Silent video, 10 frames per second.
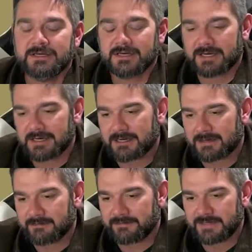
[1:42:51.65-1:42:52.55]

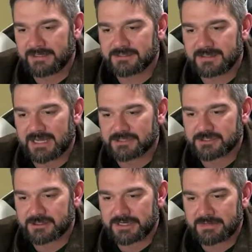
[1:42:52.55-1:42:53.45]
into that
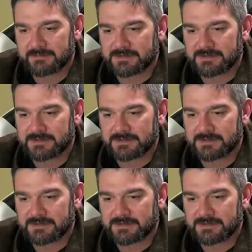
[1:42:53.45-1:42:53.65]
stream.